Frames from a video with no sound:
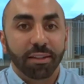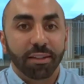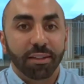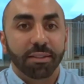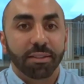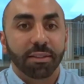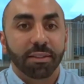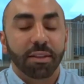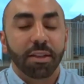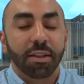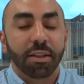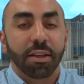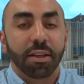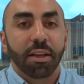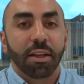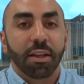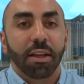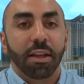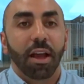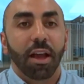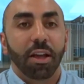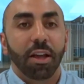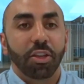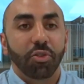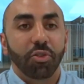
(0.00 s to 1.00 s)

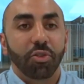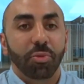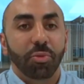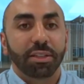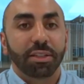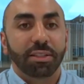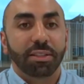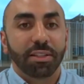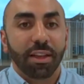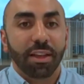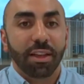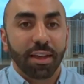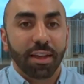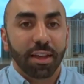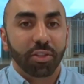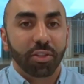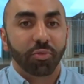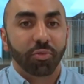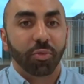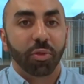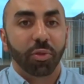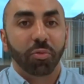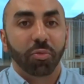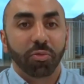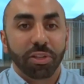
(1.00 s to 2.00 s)
USCIS will
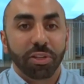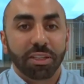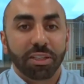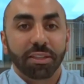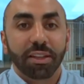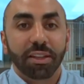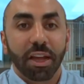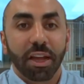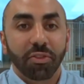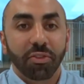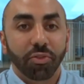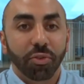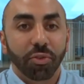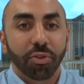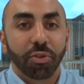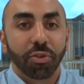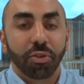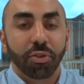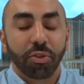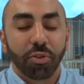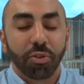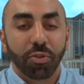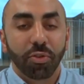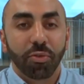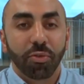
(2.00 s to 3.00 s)
reschedule you
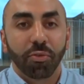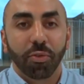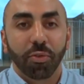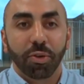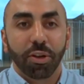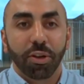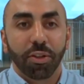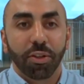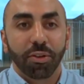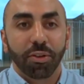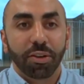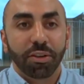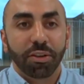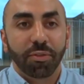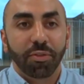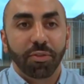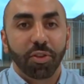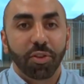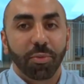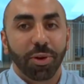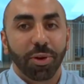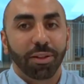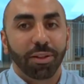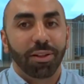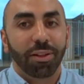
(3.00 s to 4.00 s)
for another interview, but a
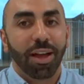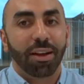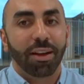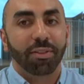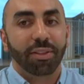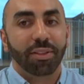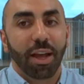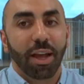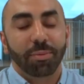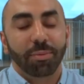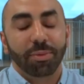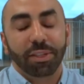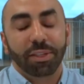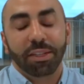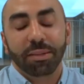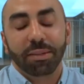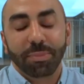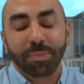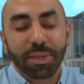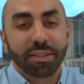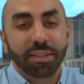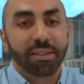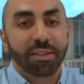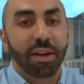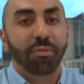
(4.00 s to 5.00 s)
lot of times it can be
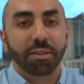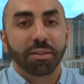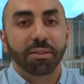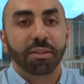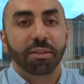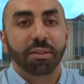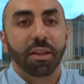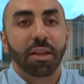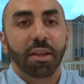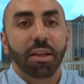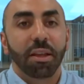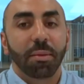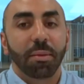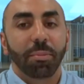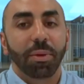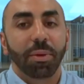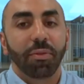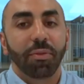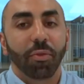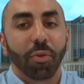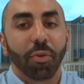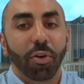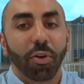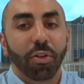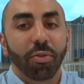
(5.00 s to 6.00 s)
several months
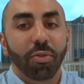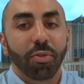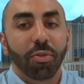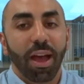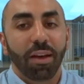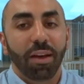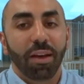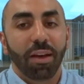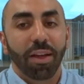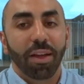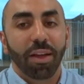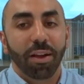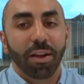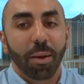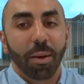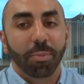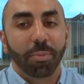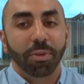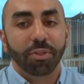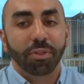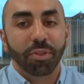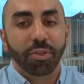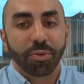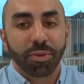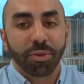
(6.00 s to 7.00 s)
before you have that
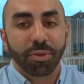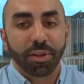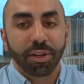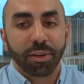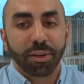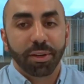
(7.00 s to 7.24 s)
opportunity.